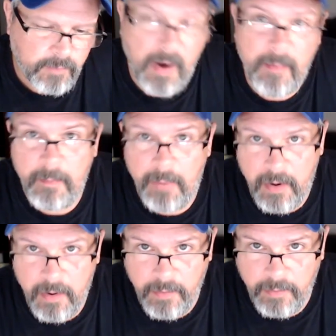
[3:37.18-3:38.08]
Robert
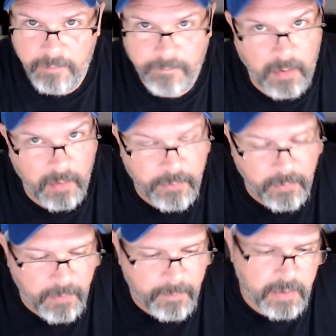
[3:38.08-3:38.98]
Byrne,
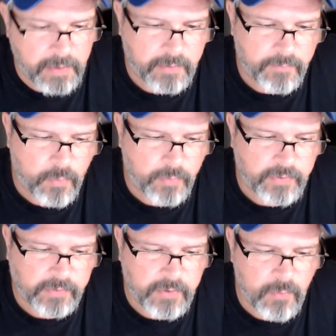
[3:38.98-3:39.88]
author of the book,
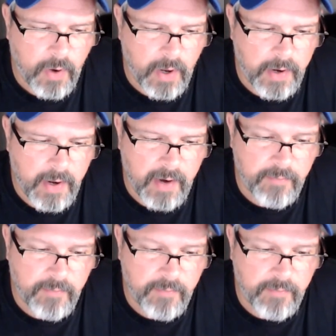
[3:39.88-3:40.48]
461.